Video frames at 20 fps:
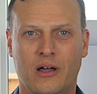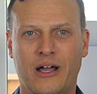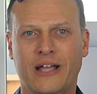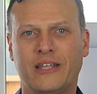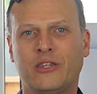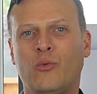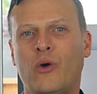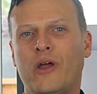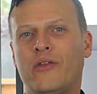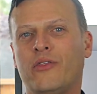
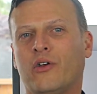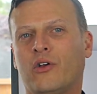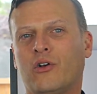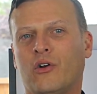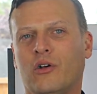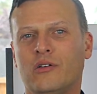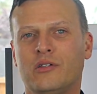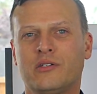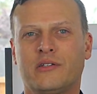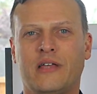Like the way the
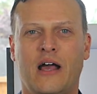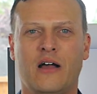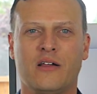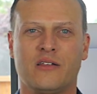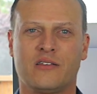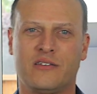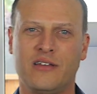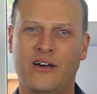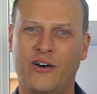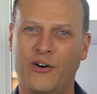Girl
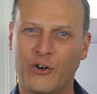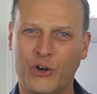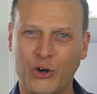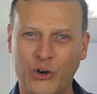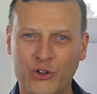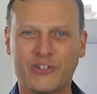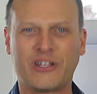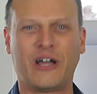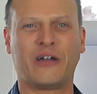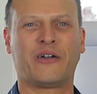Scouts sell
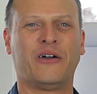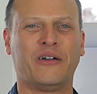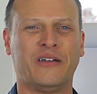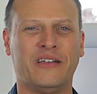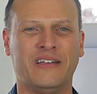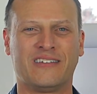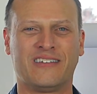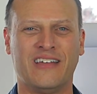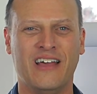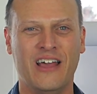Girl Scout
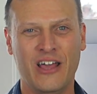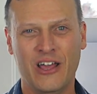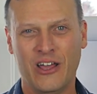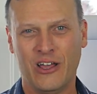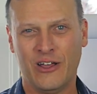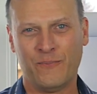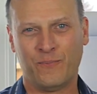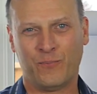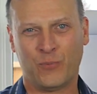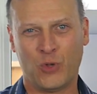cookies.
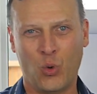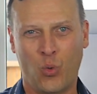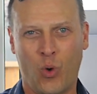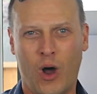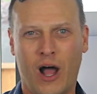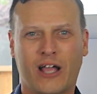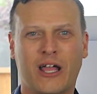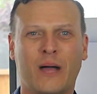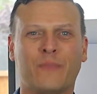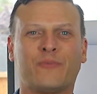You
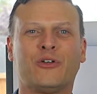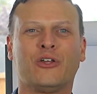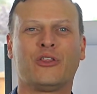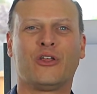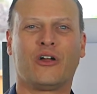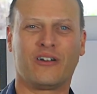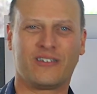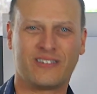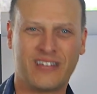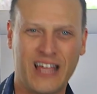walk up to
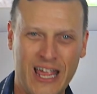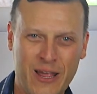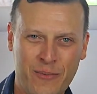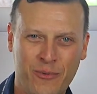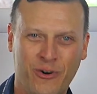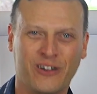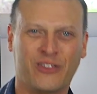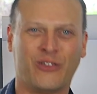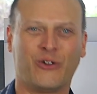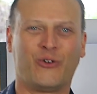their
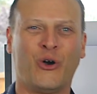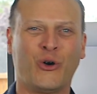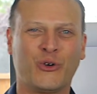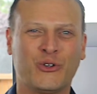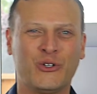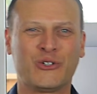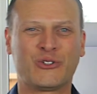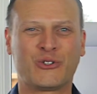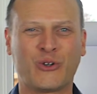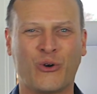table at the
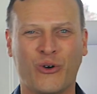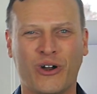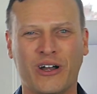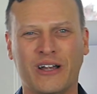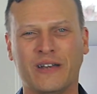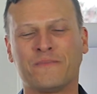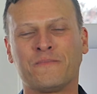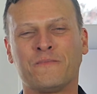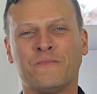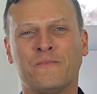grocery store
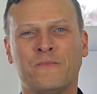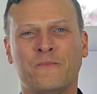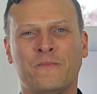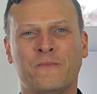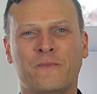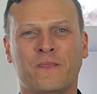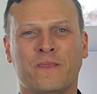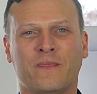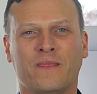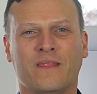and
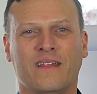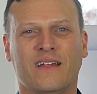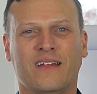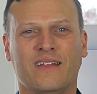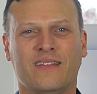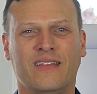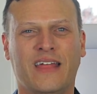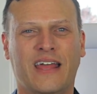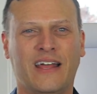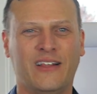
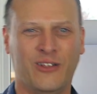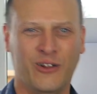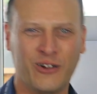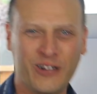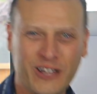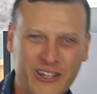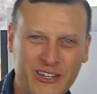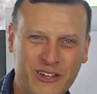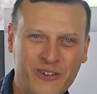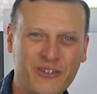they
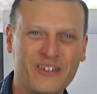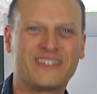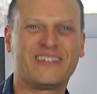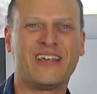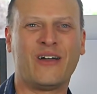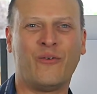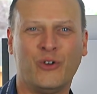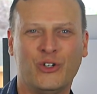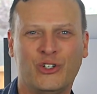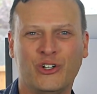look at you and
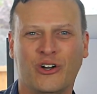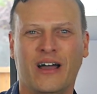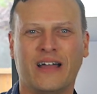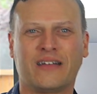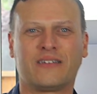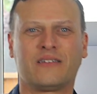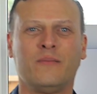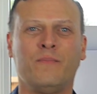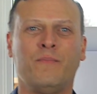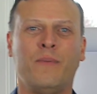say, would you
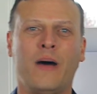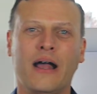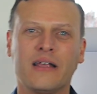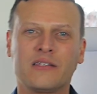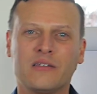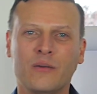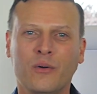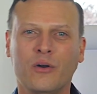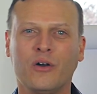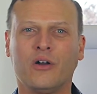like to
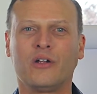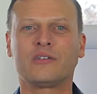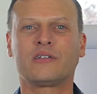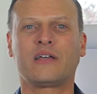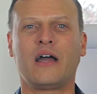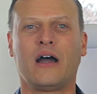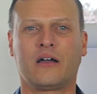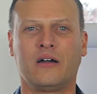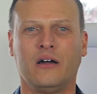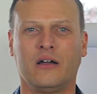buy some Girl
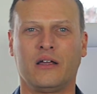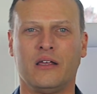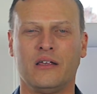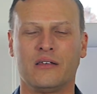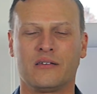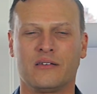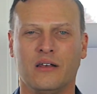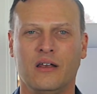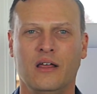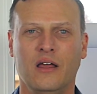Scout
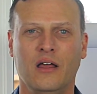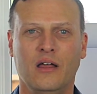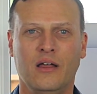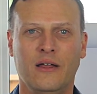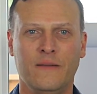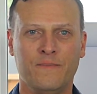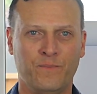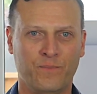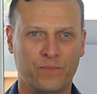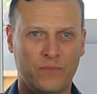cookies? And
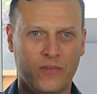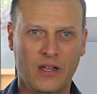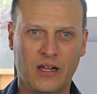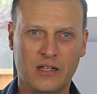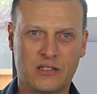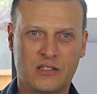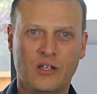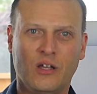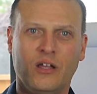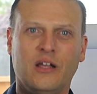
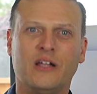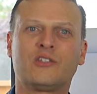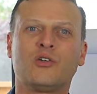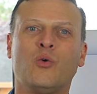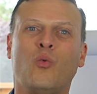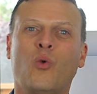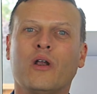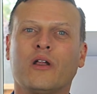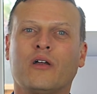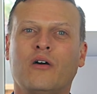
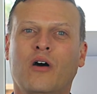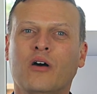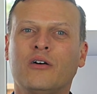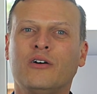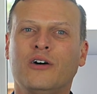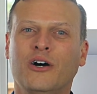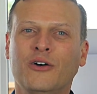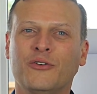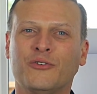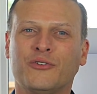it's a one call
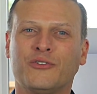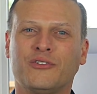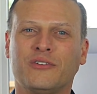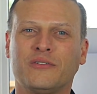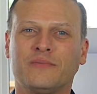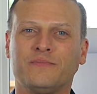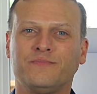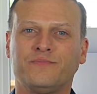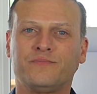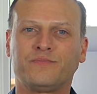close.